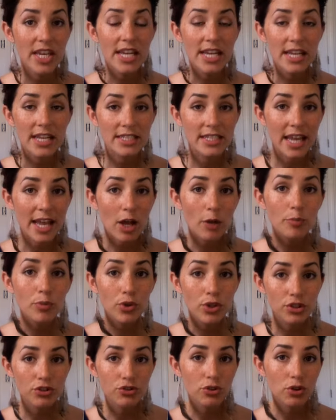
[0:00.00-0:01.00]
to help you
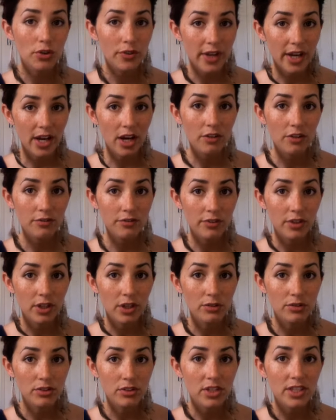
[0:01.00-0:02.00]
control the
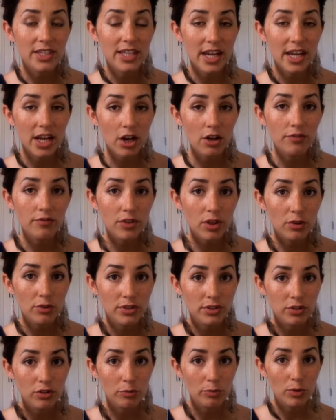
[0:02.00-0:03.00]
airflow, so that the airflow is
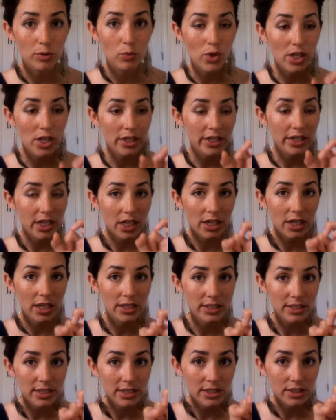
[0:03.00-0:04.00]
going to be one
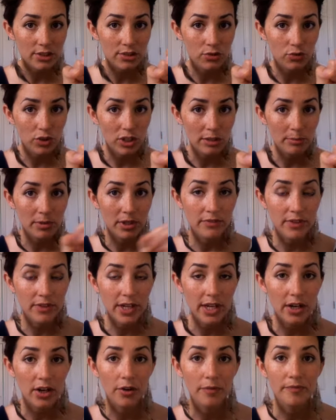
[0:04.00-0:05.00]
constant stream of
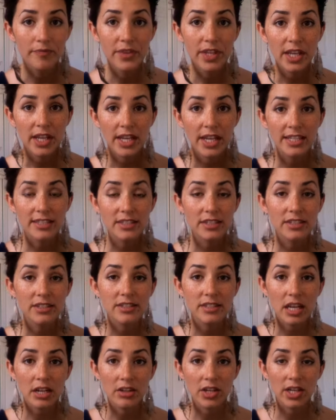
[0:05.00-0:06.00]
air. It's going to
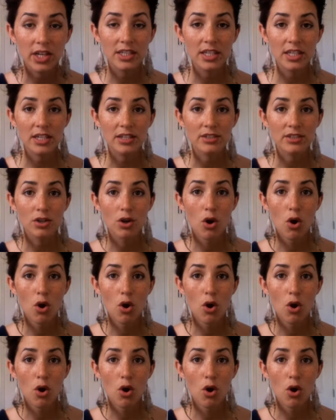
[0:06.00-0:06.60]
sound like this.